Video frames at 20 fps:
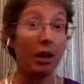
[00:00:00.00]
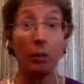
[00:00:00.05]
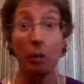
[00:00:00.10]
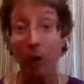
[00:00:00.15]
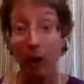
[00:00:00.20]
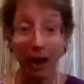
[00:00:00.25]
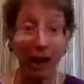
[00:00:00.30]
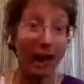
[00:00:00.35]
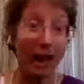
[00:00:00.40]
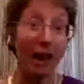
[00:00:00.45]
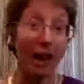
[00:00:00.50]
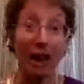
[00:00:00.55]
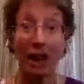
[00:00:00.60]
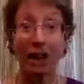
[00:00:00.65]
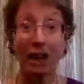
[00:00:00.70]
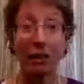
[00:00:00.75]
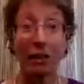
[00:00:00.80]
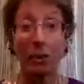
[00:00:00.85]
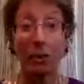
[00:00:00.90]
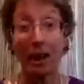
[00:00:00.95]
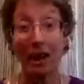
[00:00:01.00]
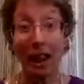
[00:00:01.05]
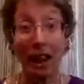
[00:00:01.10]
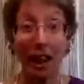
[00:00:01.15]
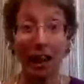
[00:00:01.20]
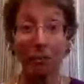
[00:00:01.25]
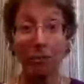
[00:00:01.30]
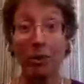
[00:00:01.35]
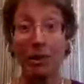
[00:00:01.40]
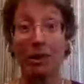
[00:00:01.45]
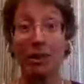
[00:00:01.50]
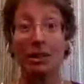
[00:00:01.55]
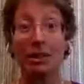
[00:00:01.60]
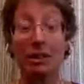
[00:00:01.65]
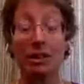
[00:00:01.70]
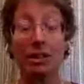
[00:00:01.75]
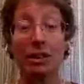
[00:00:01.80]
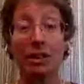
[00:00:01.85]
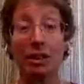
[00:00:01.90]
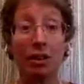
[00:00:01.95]
what what
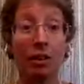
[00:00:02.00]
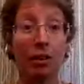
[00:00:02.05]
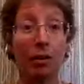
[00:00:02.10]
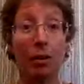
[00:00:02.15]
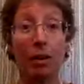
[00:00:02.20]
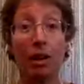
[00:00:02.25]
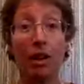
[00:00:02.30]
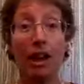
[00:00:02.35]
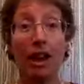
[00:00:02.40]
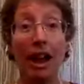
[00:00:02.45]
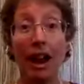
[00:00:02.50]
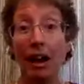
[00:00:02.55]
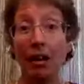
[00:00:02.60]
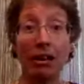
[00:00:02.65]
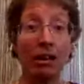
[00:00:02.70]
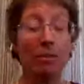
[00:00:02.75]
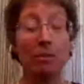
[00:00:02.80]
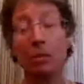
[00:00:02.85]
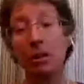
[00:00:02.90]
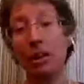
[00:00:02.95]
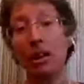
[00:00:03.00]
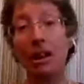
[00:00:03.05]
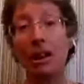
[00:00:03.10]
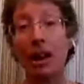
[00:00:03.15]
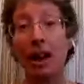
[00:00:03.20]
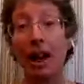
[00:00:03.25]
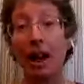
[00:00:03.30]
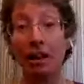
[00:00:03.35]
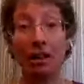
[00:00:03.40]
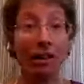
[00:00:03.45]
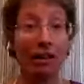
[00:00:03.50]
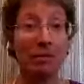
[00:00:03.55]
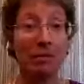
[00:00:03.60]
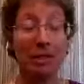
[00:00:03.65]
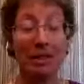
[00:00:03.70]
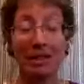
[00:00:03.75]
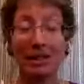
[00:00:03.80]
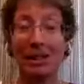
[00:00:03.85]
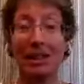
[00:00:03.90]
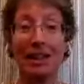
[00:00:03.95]
happened you know how come we how come
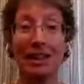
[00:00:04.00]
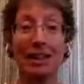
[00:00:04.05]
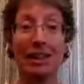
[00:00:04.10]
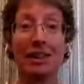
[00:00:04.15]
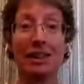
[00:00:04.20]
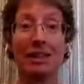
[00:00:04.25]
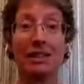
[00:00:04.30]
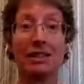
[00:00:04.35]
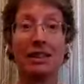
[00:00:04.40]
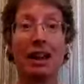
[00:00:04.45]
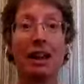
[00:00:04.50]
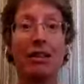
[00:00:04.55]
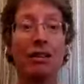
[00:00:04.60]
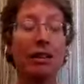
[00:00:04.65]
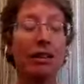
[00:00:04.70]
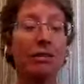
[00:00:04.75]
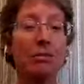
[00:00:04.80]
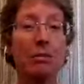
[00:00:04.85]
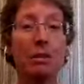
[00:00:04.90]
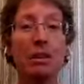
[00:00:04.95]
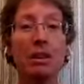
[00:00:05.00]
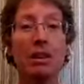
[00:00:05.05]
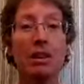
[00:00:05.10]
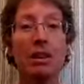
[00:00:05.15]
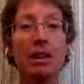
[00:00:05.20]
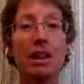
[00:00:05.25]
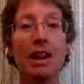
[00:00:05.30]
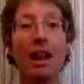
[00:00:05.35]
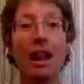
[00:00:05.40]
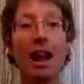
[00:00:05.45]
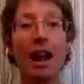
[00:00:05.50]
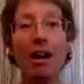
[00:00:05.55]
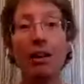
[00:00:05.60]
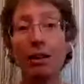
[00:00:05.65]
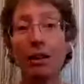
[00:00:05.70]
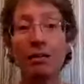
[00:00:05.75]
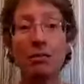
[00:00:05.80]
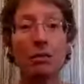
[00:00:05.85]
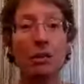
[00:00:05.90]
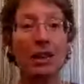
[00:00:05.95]
it's like this how come how
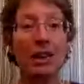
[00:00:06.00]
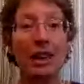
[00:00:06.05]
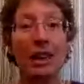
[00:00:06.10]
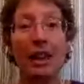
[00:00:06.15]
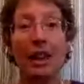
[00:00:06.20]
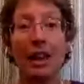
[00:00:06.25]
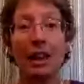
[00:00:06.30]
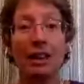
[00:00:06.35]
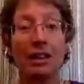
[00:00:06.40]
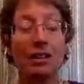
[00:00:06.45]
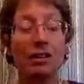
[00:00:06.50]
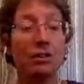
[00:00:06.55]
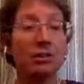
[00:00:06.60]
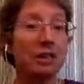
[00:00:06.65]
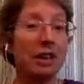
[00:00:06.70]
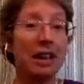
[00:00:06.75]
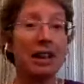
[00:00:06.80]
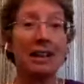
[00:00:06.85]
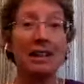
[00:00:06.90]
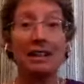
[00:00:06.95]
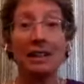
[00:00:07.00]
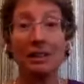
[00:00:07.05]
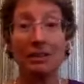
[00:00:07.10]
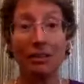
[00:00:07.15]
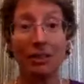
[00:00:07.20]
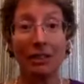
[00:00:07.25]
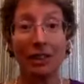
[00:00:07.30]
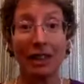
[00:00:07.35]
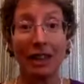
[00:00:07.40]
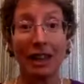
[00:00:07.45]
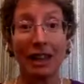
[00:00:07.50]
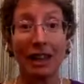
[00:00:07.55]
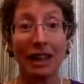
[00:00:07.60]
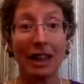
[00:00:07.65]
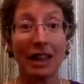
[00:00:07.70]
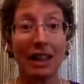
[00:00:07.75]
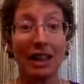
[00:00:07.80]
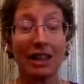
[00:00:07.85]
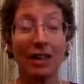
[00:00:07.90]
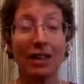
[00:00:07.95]
come we can't do it any
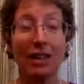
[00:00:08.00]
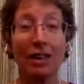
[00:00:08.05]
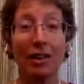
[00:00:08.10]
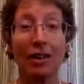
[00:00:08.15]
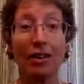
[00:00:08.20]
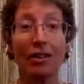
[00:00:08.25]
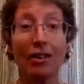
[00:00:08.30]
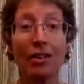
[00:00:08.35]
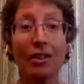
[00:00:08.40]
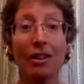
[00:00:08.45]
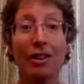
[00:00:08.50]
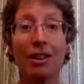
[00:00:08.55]
differently you know